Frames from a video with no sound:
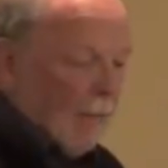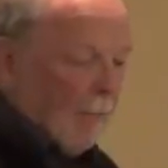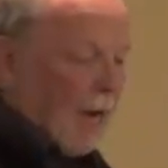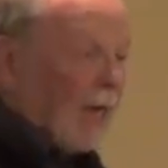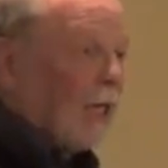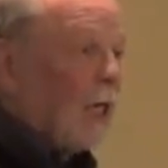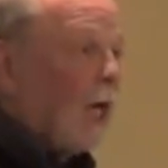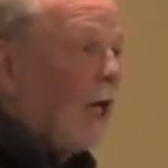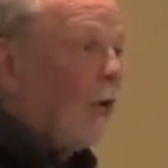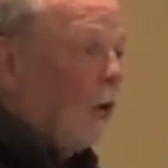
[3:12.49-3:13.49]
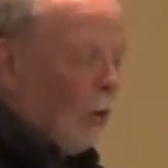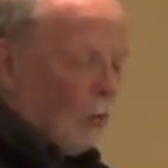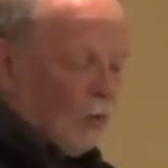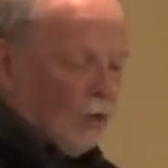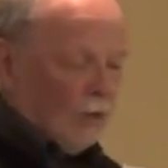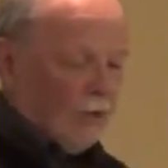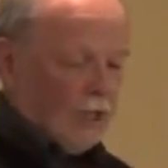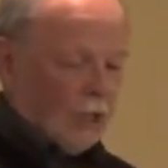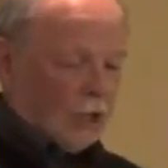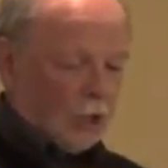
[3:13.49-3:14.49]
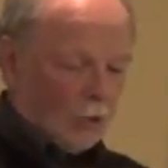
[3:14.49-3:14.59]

Manilal owned this